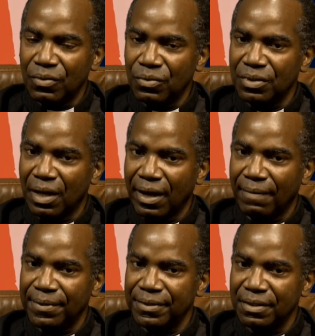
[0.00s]
whose
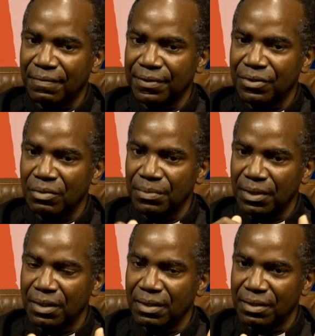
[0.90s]
habits have
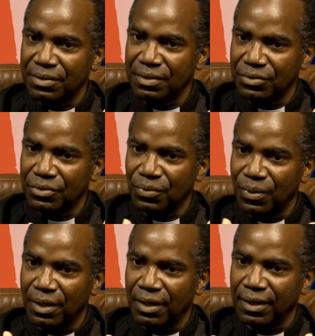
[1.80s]
accumulated in such a
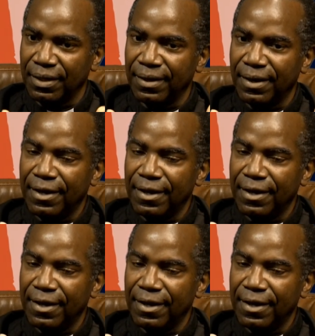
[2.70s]
way